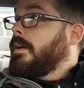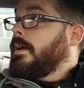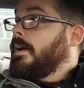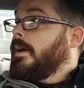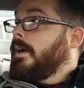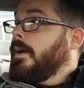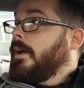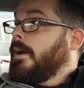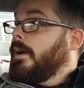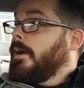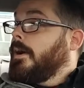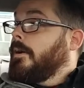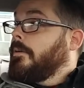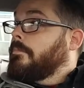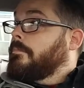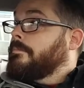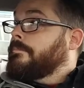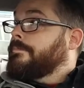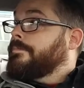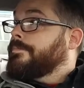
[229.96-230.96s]

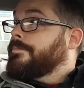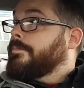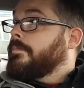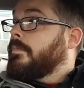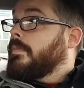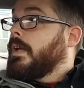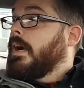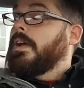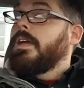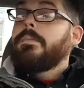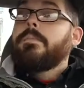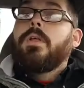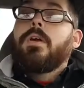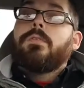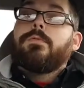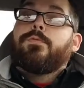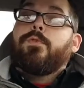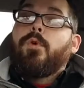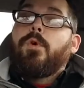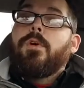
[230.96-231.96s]
Um, I am
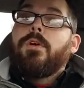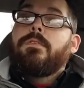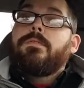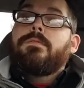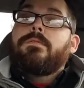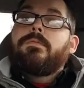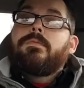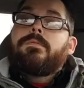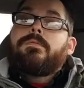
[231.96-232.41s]
looking forward